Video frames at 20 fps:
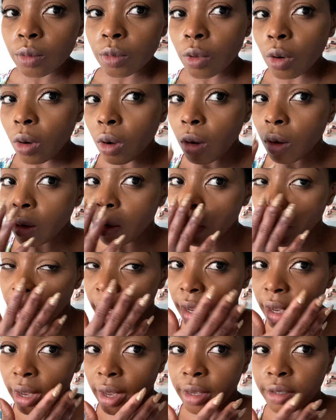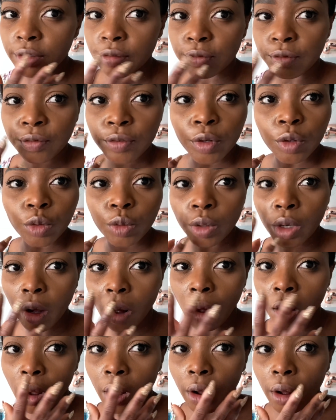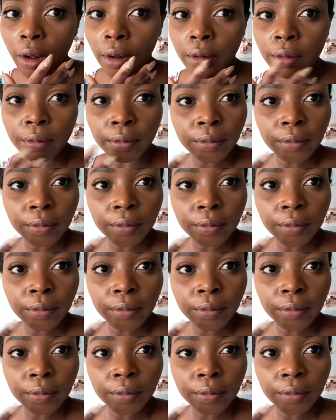all hair is filled with oil.